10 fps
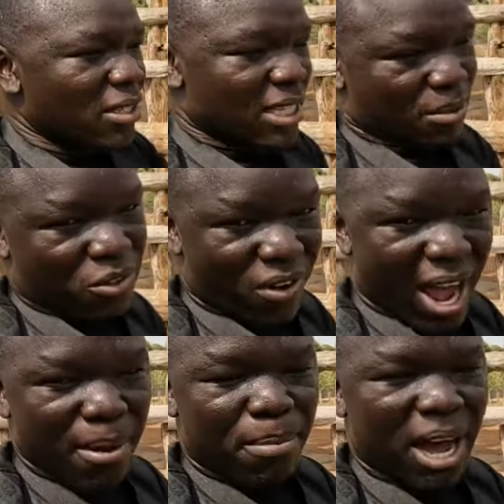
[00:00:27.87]

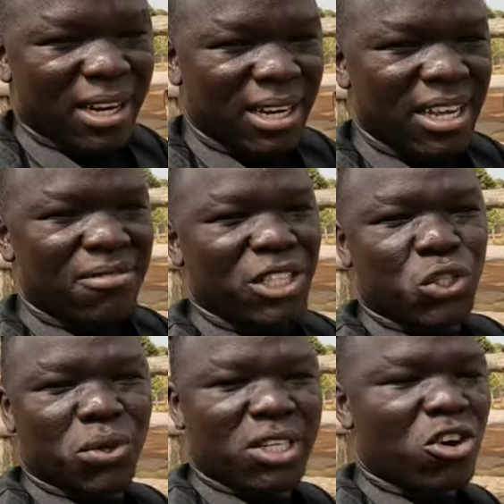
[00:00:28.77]
subscribe, and leave a
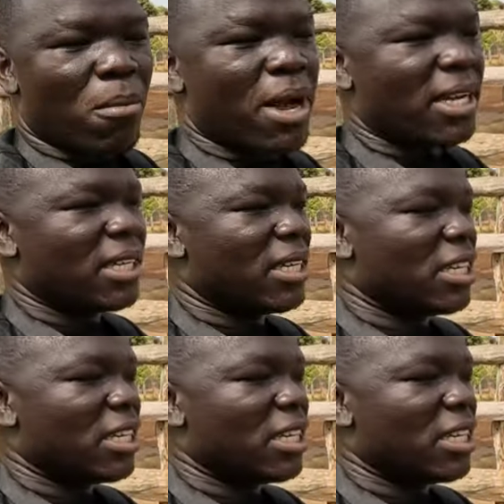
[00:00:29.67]
sweet comment